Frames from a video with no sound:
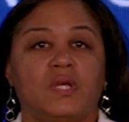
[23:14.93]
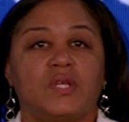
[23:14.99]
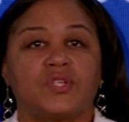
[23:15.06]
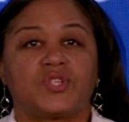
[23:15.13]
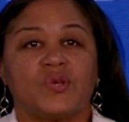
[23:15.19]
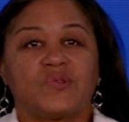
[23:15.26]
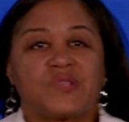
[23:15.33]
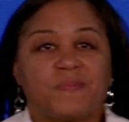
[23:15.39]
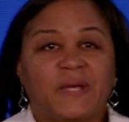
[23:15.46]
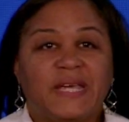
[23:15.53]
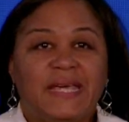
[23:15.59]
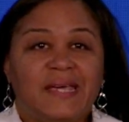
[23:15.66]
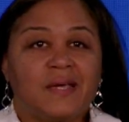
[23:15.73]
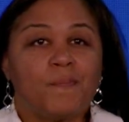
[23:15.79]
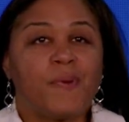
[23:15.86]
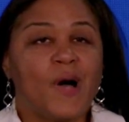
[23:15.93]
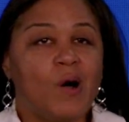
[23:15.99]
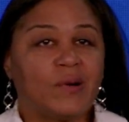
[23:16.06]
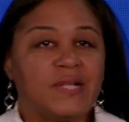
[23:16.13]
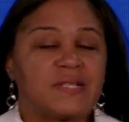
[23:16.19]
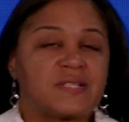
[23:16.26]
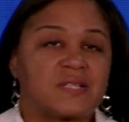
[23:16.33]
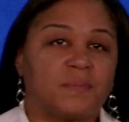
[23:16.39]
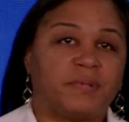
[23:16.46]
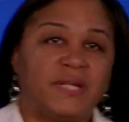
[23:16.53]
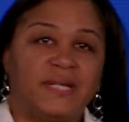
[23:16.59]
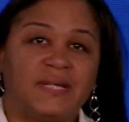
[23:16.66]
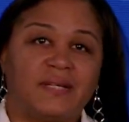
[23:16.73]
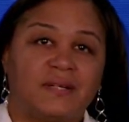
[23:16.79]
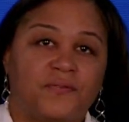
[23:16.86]
So, some key components to
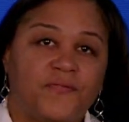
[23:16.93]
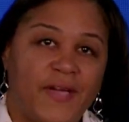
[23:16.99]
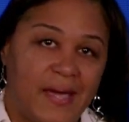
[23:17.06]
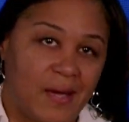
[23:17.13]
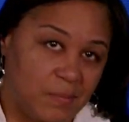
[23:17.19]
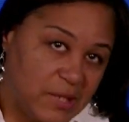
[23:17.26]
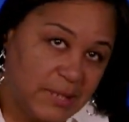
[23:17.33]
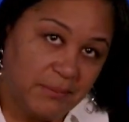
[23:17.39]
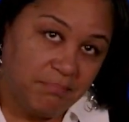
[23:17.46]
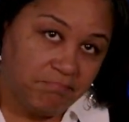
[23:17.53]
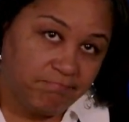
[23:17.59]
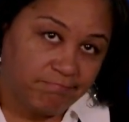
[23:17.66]
blending a family.